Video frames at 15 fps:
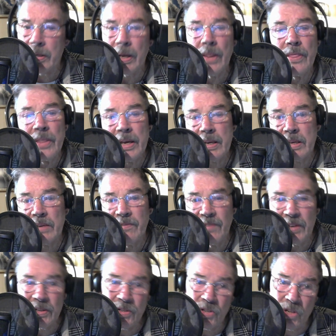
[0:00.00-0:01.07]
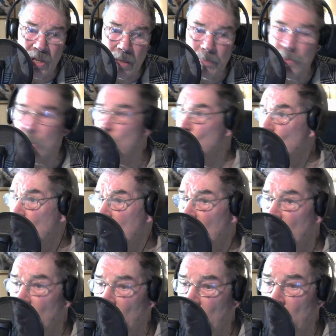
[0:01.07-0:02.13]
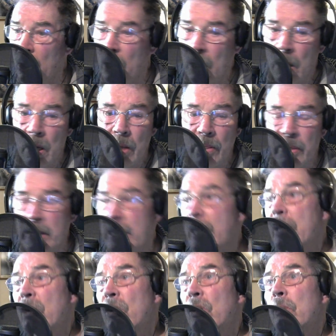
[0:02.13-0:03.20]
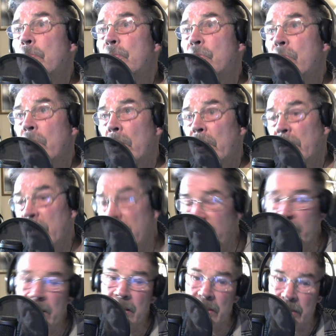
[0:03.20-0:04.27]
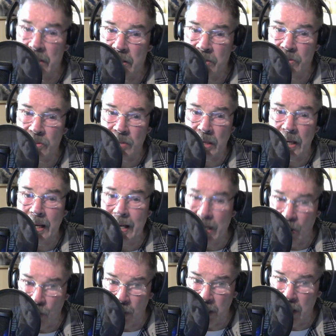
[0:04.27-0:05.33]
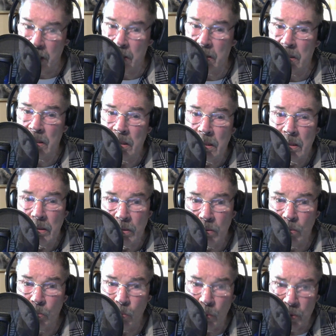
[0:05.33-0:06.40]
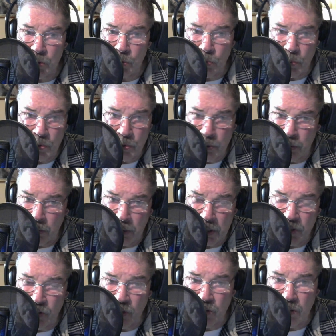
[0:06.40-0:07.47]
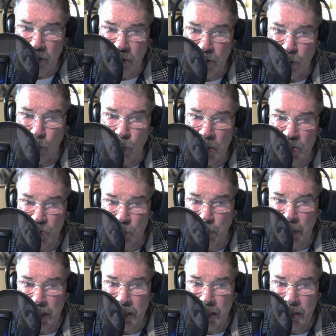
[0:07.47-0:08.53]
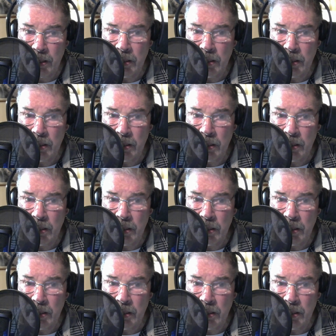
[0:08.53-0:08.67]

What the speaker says: they convinced him to call the Arabs living in this area, which was essentially the West Bank